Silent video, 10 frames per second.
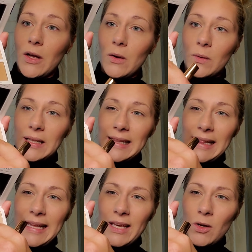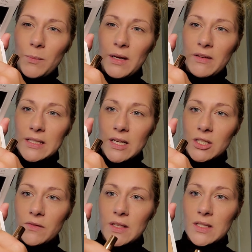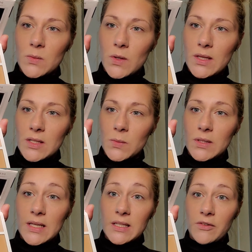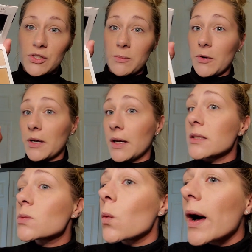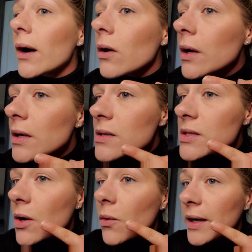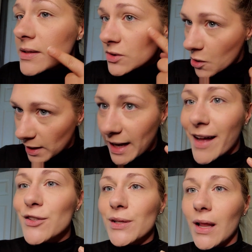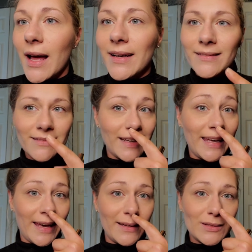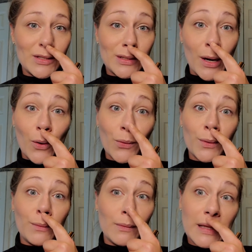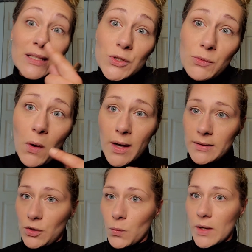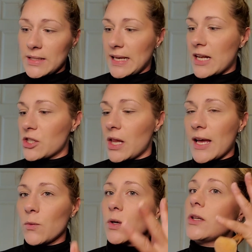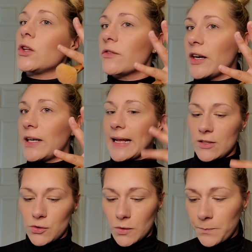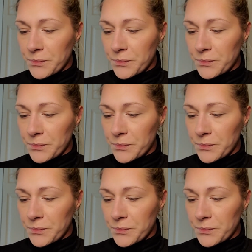with a little bit of a touch of this one. This one does have a shimmer in it as well, so it's going to catch the light again. So that's what you want. You want it to catch the light. You want it to look very natural.